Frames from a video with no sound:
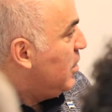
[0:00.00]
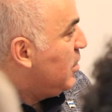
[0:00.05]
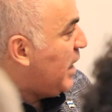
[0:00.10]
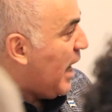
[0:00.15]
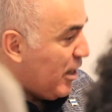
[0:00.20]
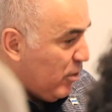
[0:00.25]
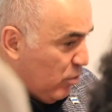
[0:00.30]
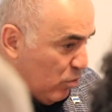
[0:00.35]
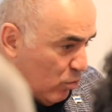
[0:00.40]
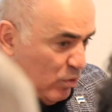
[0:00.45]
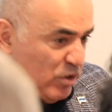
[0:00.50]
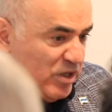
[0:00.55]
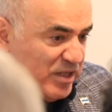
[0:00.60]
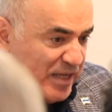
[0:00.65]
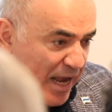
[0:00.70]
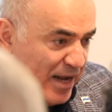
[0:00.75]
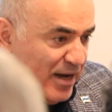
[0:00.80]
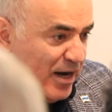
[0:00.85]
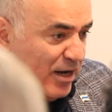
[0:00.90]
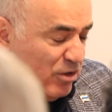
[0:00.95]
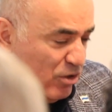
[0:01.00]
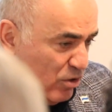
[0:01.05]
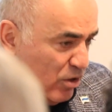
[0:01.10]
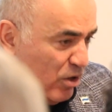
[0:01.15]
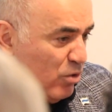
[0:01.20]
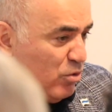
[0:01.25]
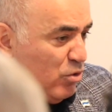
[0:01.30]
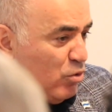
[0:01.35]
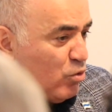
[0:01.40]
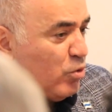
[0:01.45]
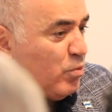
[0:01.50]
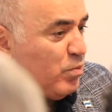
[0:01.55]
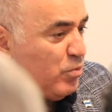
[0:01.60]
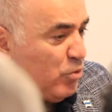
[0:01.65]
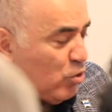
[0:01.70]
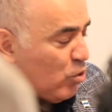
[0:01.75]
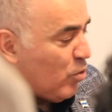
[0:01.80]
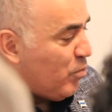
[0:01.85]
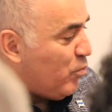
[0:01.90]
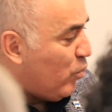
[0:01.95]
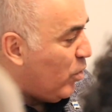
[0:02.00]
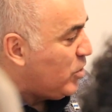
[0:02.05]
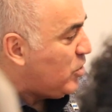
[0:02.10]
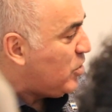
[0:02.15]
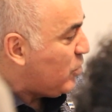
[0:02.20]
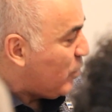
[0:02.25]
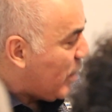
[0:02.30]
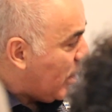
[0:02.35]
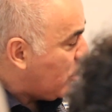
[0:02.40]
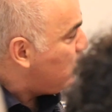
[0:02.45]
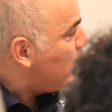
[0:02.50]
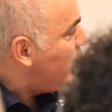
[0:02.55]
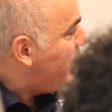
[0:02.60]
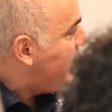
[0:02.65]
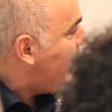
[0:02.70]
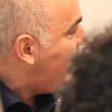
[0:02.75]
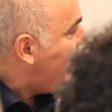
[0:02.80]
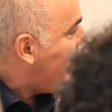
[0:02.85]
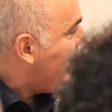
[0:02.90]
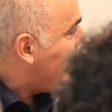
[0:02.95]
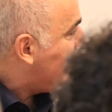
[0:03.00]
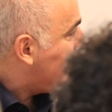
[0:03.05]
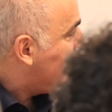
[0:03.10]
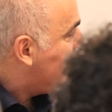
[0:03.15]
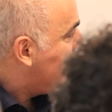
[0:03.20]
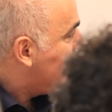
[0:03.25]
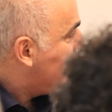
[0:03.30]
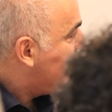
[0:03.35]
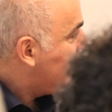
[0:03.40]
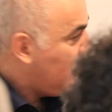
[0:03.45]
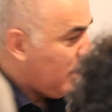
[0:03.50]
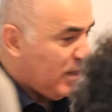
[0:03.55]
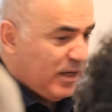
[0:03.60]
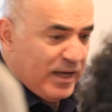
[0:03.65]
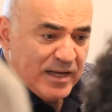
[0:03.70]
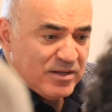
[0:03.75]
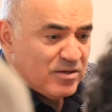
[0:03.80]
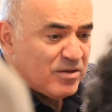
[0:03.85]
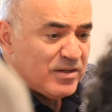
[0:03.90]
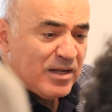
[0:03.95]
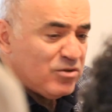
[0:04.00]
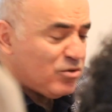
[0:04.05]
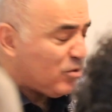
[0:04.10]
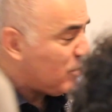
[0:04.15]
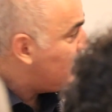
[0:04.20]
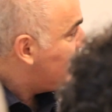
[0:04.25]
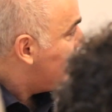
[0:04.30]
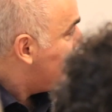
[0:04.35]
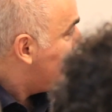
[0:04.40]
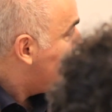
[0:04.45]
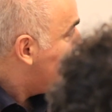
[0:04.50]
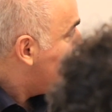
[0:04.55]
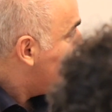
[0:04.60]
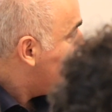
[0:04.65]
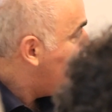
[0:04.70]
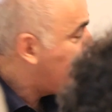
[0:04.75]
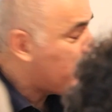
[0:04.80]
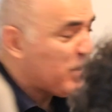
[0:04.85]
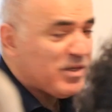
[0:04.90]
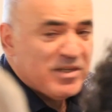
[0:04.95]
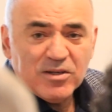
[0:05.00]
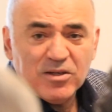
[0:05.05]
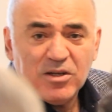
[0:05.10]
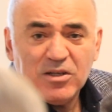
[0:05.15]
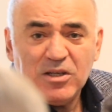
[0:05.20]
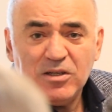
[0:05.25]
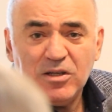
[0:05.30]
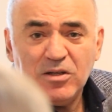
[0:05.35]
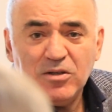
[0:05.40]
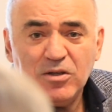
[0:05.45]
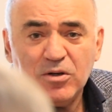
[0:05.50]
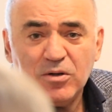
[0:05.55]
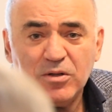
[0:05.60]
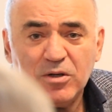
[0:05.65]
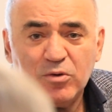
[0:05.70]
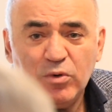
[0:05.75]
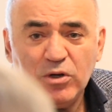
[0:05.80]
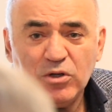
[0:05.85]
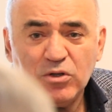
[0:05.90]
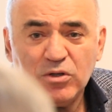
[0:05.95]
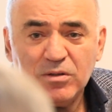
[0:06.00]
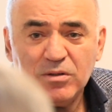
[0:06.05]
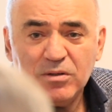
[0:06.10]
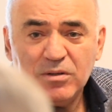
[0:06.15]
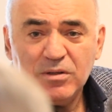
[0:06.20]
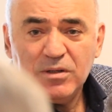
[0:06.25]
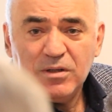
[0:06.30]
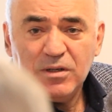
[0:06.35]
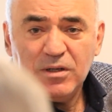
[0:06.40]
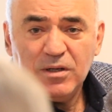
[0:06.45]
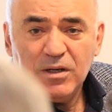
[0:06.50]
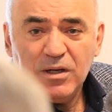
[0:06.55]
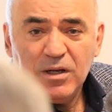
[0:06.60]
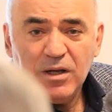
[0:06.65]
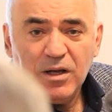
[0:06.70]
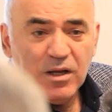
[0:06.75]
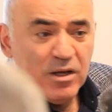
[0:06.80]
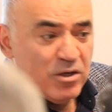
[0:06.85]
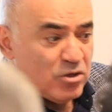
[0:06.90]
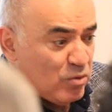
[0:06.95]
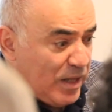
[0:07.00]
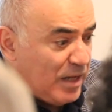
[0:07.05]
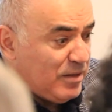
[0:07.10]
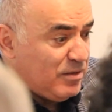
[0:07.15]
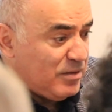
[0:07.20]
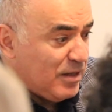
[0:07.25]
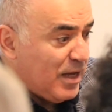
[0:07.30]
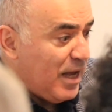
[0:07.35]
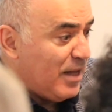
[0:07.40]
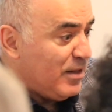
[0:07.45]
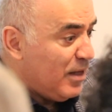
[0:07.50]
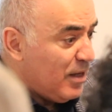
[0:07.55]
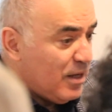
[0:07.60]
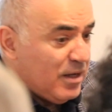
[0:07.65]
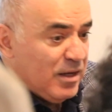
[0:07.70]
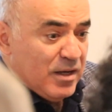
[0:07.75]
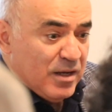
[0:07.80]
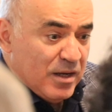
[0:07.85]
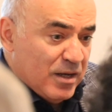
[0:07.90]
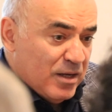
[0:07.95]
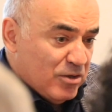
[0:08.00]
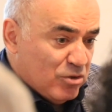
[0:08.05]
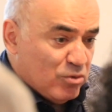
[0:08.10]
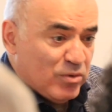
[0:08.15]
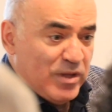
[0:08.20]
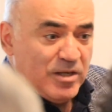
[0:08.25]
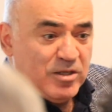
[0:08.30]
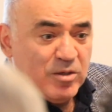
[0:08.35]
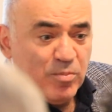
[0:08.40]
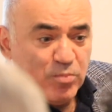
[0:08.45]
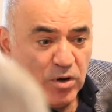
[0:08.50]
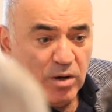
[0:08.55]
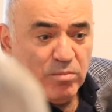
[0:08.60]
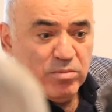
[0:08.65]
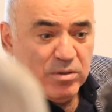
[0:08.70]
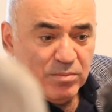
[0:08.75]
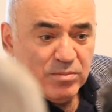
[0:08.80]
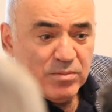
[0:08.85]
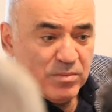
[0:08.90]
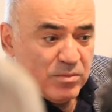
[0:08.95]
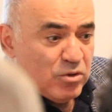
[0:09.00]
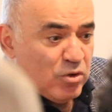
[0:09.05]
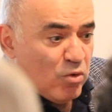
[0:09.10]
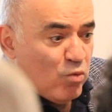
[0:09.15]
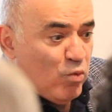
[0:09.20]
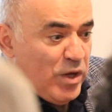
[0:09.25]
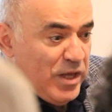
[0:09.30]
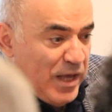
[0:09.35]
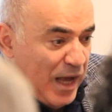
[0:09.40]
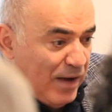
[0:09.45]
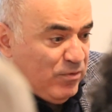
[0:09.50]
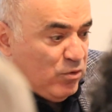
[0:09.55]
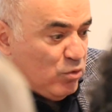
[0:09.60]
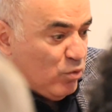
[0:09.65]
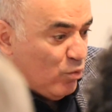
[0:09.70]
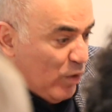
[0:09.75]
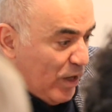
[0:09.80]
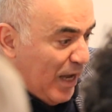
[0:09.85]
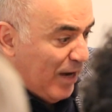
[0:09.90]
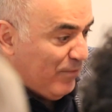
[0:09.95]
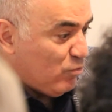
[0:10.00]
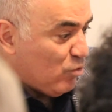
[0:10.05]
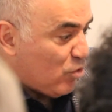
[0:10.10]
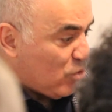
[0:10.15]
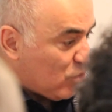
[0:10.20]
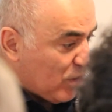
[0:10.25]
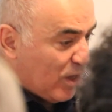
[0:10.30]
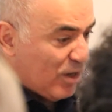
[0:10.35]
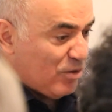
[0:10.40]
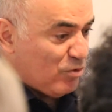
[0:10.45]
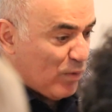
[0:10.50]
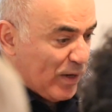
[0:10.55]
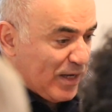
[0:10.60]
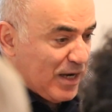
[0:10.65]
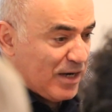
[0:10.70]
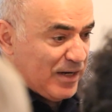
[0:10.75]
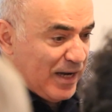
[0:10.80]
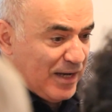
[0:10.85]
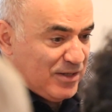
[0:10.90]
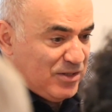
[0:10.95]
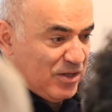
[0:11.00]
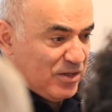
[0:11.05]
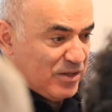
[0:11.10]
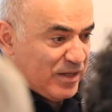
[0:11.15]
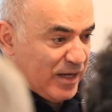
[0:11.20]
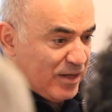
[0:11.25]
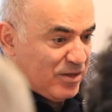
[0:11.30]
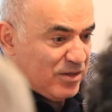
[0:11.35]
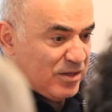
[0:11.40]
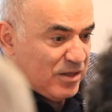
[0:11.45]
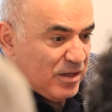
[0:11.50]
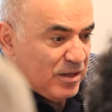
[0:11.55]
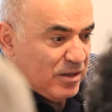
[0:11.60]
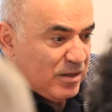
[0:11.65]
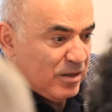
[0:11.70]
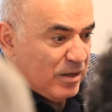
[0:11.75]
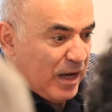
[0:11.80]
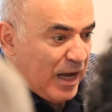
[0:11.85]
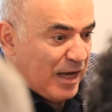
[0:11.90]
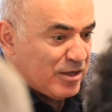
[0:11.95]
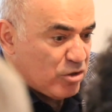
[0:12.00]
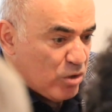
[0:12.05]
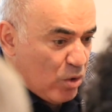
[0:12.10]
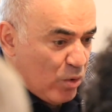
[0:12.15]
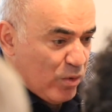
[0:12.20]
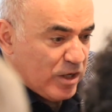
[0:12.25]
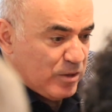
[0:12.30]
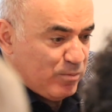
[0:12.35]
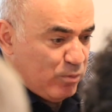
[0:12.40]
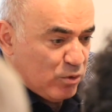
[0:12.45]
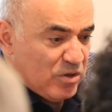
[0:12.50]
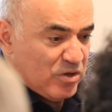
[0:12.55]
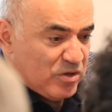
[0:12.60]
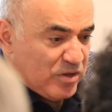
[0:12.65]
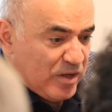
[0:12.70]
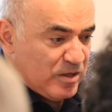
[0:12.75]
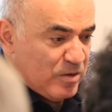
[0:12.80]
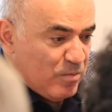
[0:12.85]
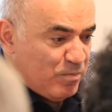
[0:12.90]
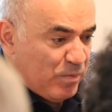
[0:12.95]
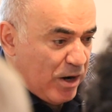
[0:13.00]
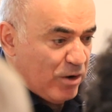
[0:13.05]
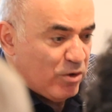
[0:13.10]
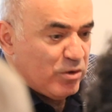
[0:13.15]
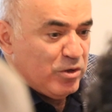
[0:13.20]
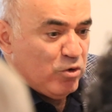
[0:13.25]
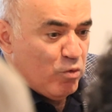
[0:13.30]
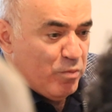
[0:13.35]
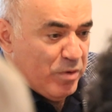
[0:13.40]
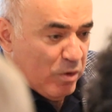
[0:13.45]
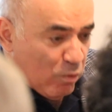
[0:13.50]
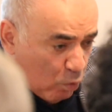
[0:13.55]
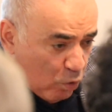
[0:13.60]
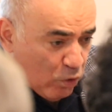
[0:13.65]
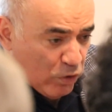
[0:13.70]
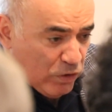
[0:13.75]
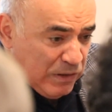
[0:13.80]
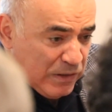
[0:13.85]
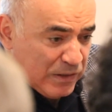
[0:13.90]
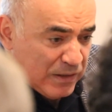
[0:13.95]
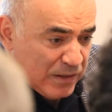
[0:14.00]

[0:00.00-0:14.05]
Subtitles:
"Can you say that Europe wants Russia to be defeated?" He hasn't answered. He pretended he didn't hear the question. So that's a problem. So we have to start recognizing that as long as Putin stays in power, there will be war,